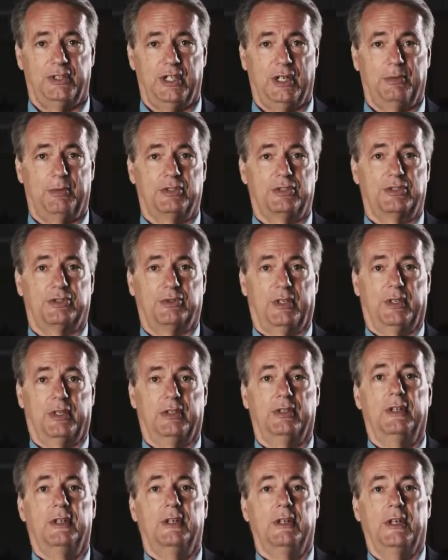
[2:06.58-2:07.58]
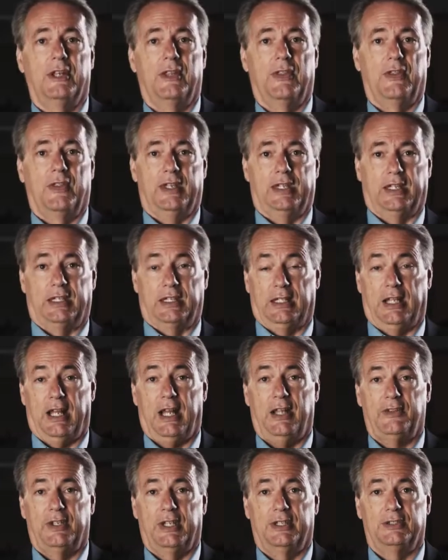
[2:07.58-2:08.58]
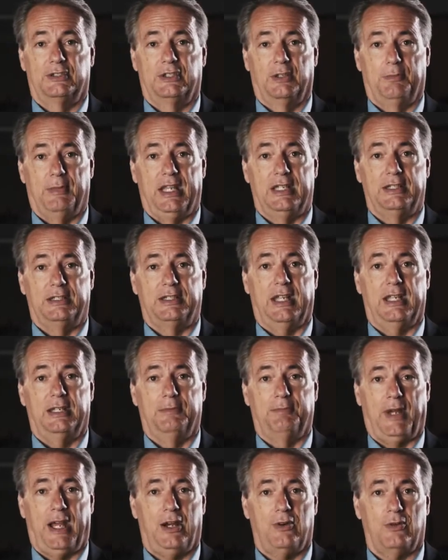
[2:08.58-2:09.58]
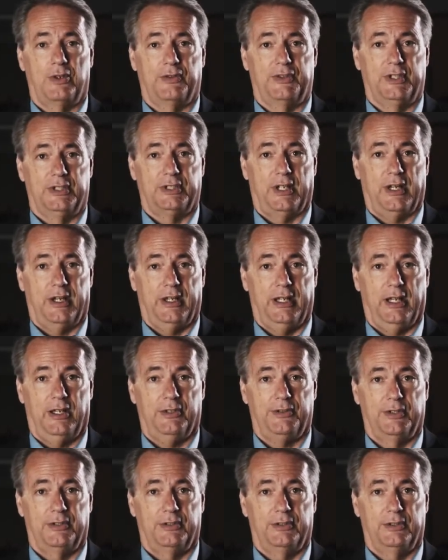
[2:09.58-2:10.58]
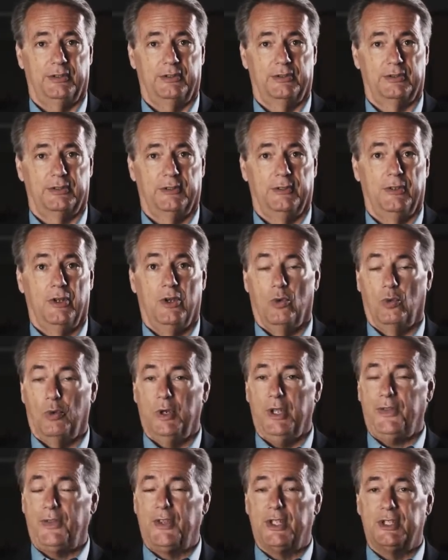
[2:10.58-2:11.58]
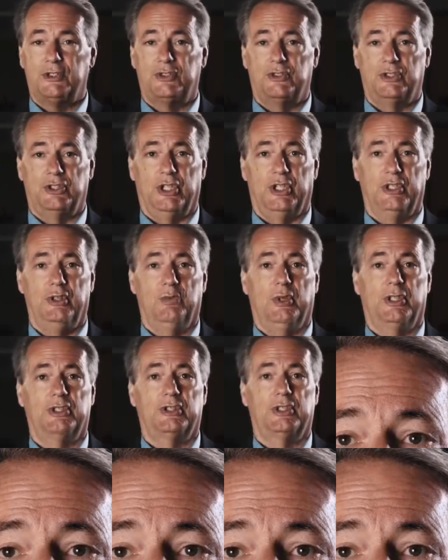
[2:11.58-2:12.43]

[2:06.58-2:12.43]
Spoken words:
demonstrated that it could allow the engine to maintain power at these high altitudes. With this, GE wins